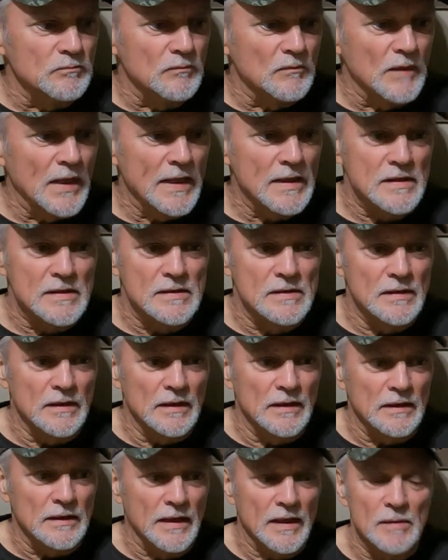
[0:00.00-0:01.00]
That
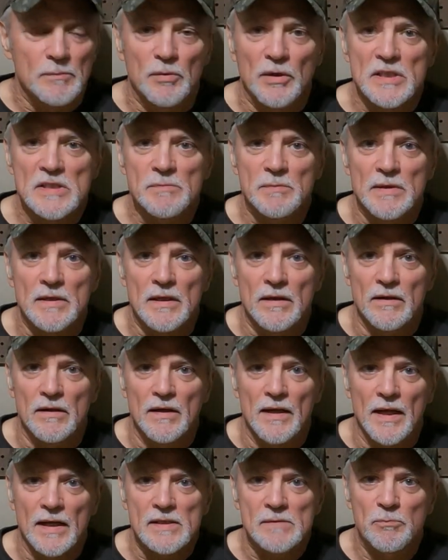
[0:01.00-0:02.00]
kind of brings me to the
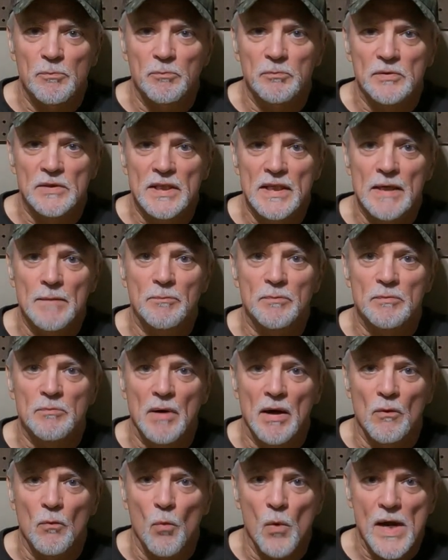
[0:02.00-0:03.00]
next tip
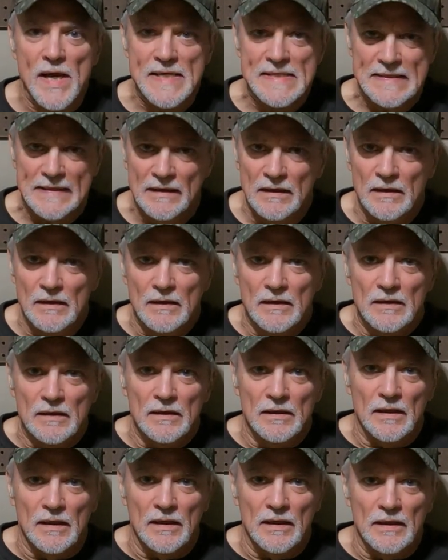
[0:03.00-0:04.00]
about weight.
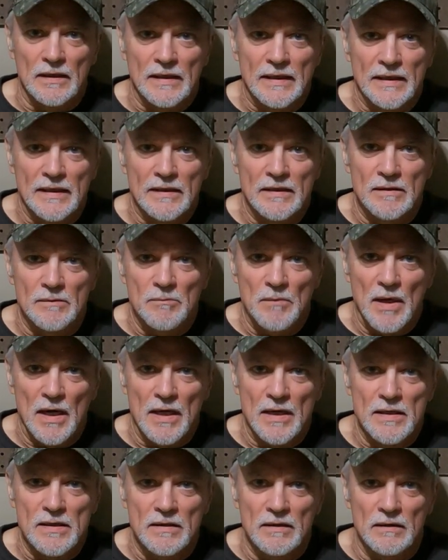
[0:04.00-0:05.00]
Again,
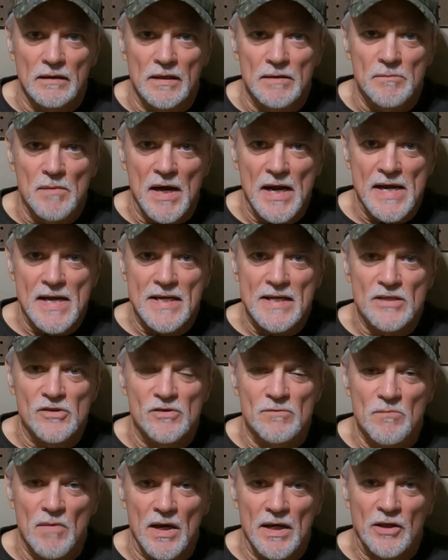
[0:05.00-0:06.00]
at my age
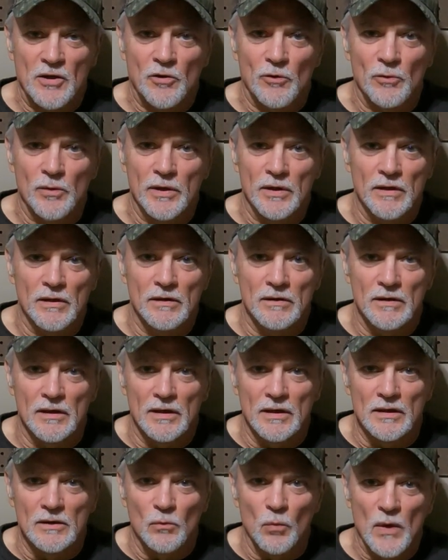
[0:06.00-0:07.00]
in my career,
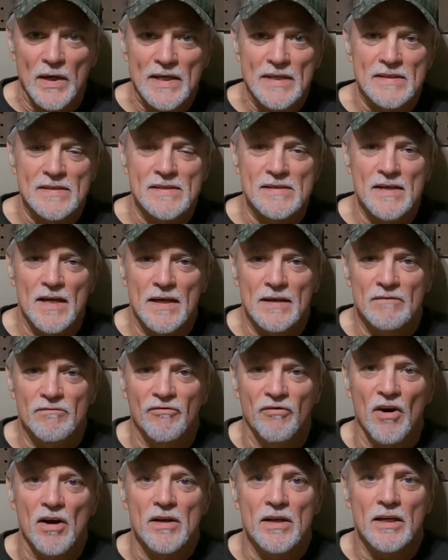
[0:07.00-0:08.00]
weight is not
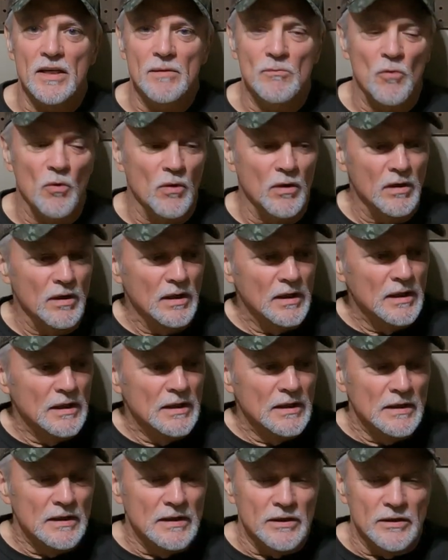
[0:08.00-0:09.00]
fun anymore.
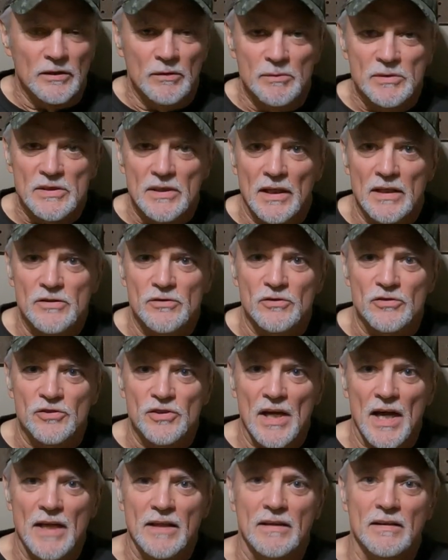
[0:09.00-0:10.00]
You know, besides your
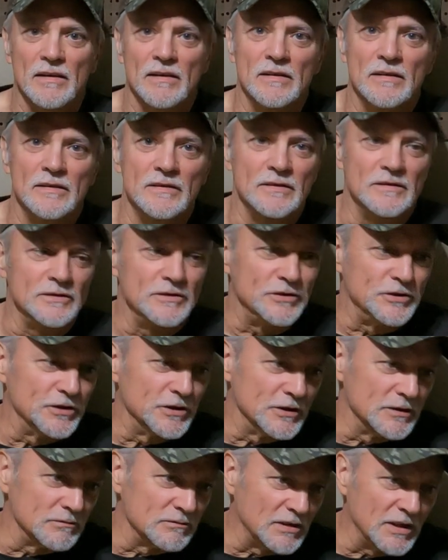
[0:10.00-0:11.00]
shotgun and
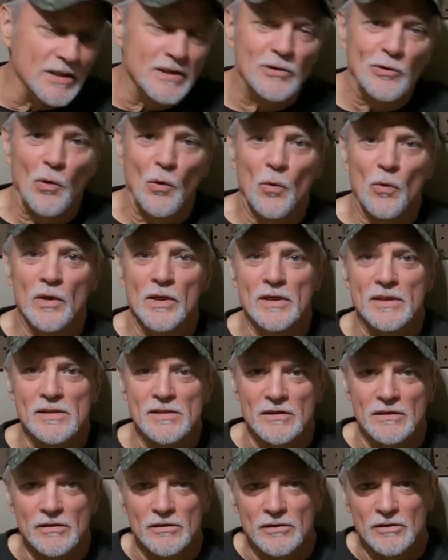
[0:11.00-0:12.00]
your
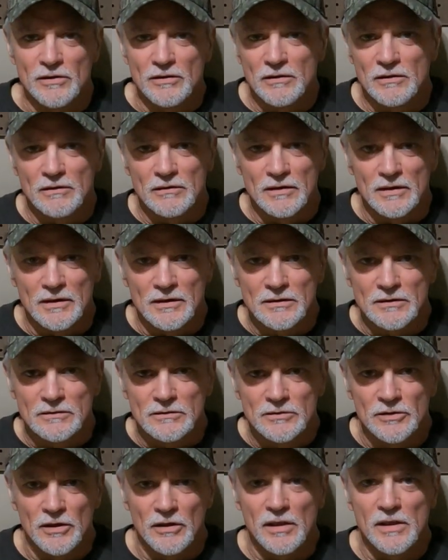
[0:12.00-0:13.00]
decoys and your
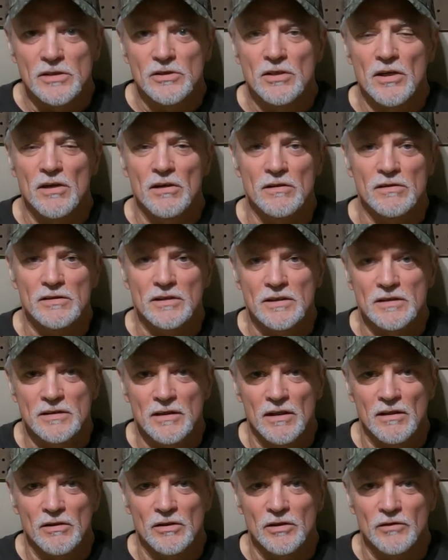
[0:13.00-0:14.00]
turkey chairs,
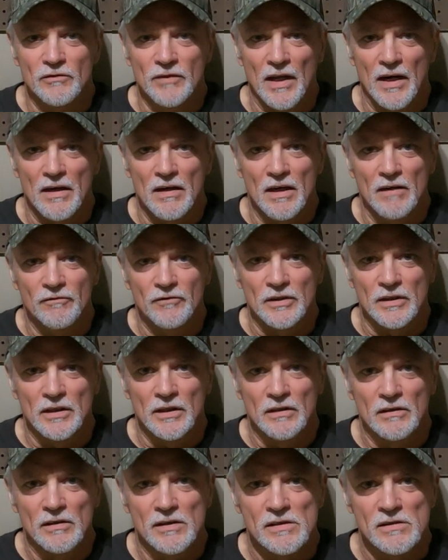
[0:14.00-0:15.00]
etc., you've got enough to
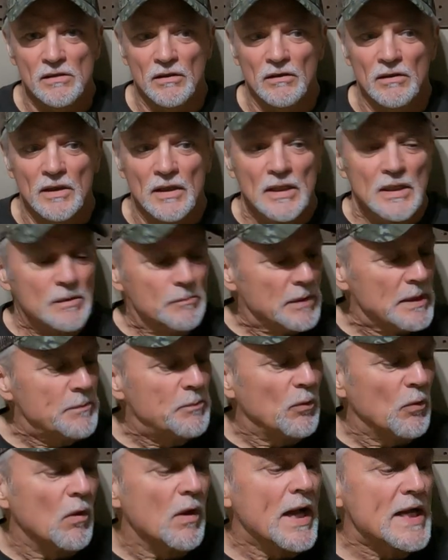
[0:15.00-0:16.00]
carry. So
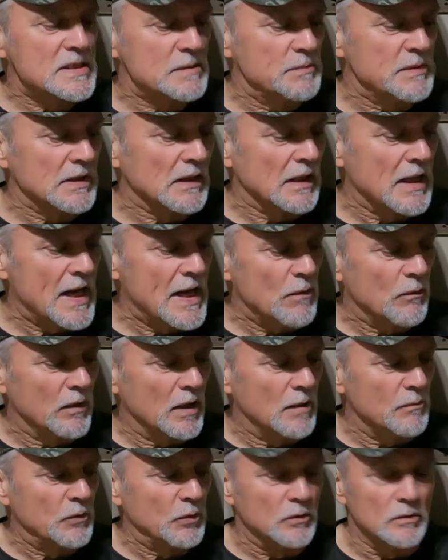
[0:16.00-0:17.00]
people will ask me a lot when
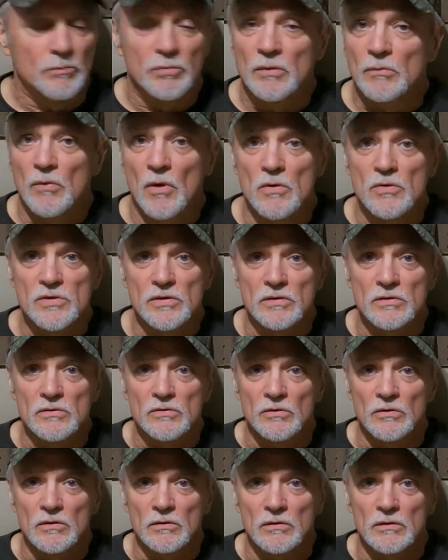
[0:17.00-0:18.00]
I'm doing
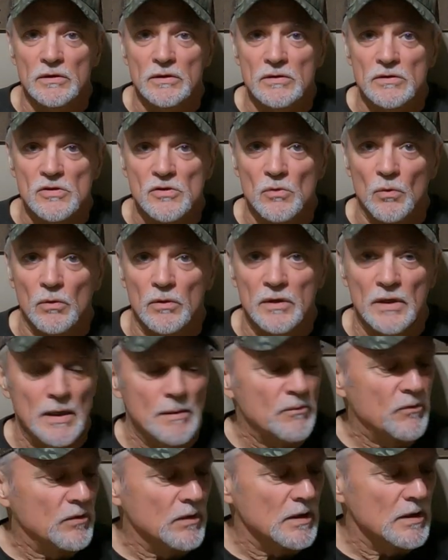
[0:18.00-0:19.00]
promotions or in-store
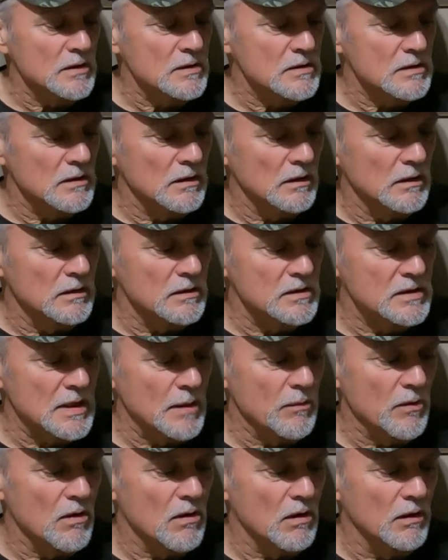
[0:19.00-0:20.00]
type things at
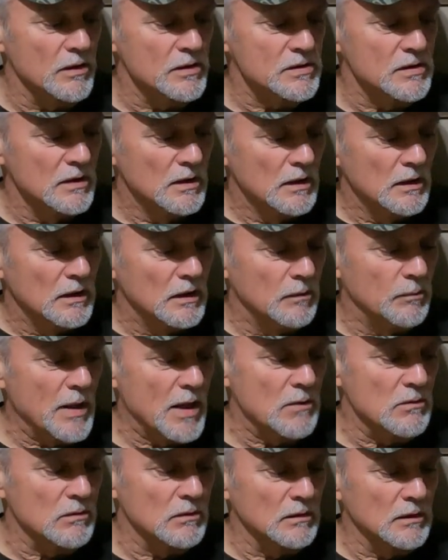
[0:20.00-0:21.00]
seminars
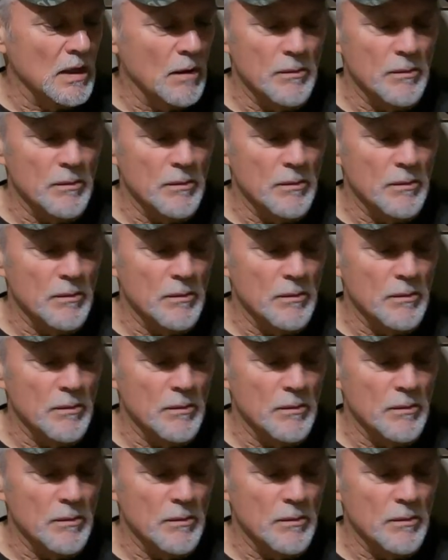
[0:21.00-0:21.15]
about how